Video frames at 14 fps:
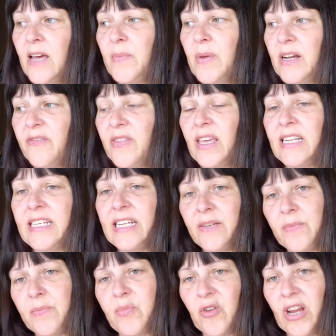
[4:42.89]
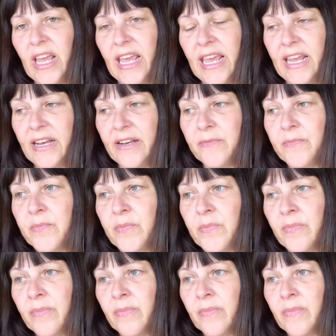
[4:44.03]
But if they did bring it in,
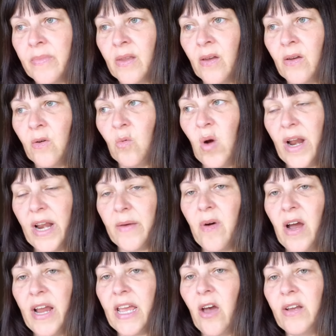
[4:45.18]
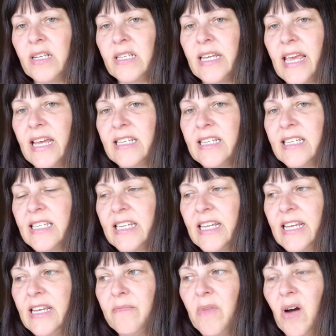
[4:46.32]
when am I going to get to
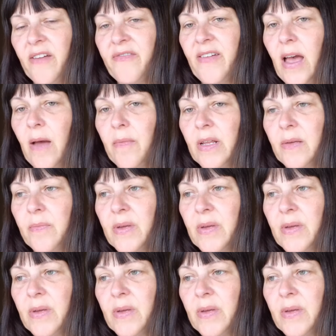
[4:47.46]
see my family?